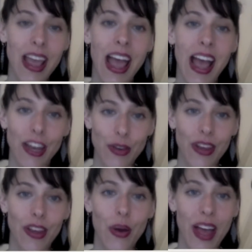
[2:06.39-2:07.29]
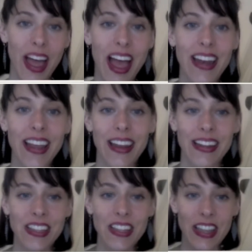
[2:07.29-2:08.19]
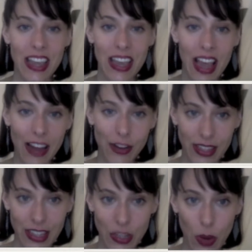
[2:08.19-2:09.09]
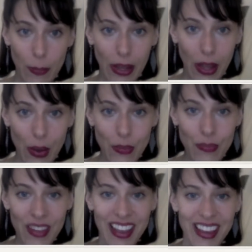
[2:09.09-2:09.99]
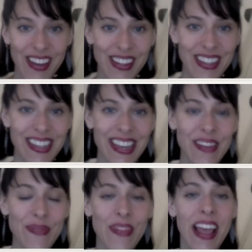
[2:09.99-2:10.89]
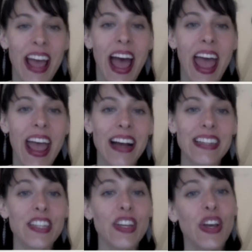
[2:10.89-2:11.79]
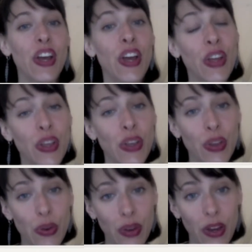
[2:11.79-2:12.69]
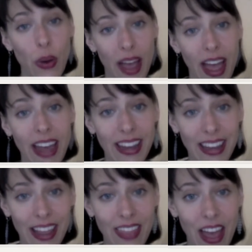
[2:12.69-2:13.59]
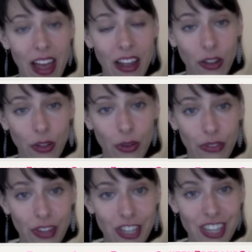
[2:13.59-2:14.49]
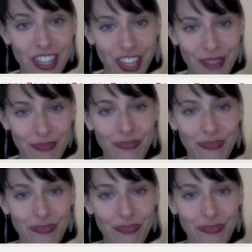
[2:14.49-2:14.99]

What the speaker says: and you can go ahead, and the address is right below, you can see, and you can go ahead and get that gluten-free cheat sheet.